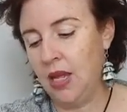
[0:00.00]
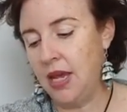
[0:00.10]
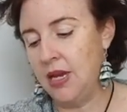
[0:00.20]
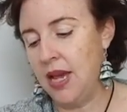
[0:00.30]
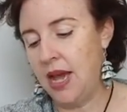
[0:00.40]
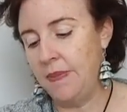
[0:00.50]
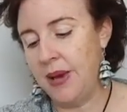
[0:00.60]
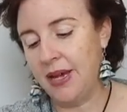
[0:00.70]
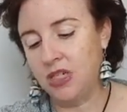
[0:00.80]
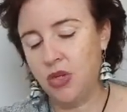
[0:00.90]
and now
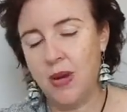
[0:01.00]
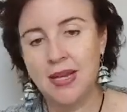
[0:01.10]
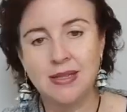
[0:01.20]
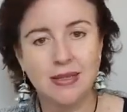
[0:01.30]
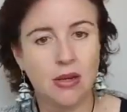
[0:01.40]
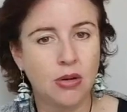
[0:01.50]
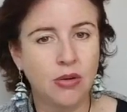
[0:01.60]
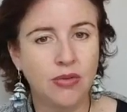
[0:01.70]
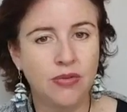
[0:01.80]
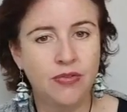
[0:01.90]
back to
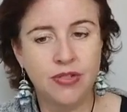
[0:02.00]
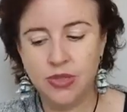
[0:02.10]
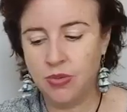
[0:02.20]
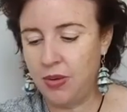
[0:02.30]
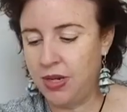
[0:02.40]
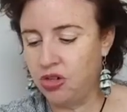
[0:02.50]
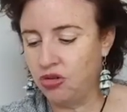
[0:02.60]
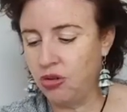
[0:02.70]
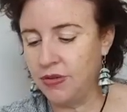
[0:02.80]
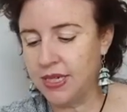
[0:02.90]
ourselves where we
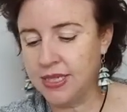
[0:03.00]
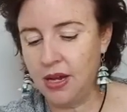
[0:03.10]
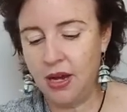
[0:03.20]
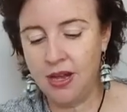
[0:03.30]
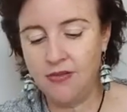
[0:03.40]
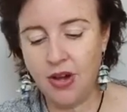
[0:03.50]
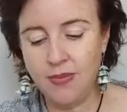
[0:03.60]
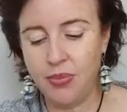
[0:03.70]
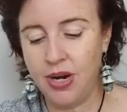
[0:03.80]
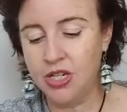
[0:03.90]
draw this high
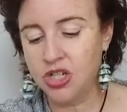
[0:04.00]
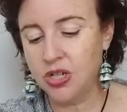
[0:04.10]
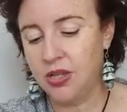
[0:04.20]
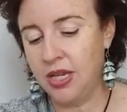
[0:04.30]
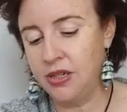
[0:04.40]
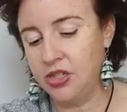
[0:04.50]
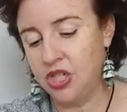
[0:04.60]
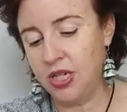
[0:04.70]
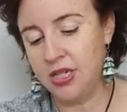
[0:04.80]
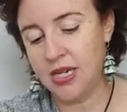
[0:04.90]
vibrational
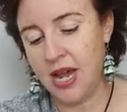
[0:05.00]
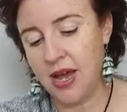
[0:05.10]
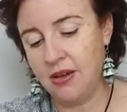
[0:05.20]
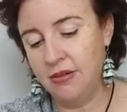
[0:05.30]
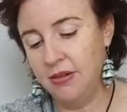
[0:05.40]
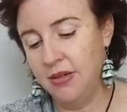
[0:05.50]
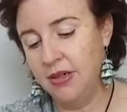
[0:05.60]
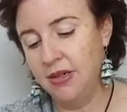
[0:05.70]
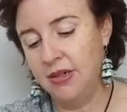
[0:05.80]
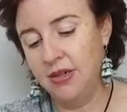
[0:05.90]
energy down
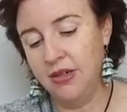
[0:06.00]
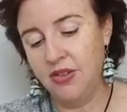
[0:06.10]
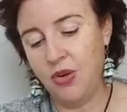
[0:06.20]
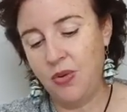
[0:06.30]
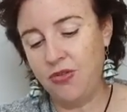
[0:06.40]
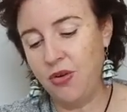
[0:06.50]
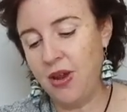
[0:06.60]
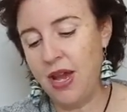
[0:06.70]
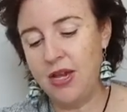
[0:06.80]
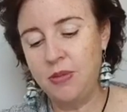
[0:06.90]
that we've
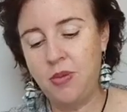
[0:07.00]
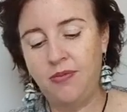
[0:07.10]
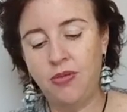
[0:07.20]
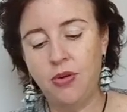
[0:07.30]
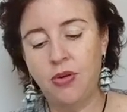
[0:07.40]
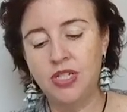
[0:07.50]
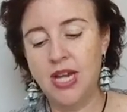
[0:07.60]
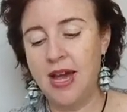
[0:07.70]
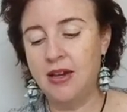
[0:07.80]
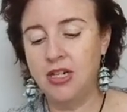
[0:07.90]
created before
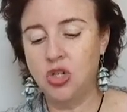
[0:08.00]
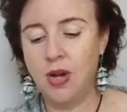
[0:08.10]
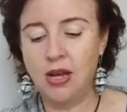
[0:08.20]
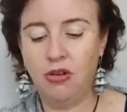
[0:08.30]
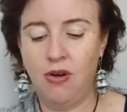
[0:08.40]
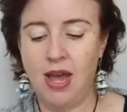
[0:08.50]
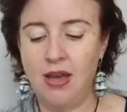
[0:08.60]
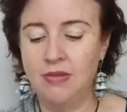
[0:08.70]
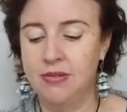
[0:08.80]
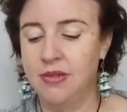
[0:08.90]
down into our
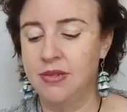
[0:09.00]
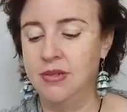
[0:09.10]
crowns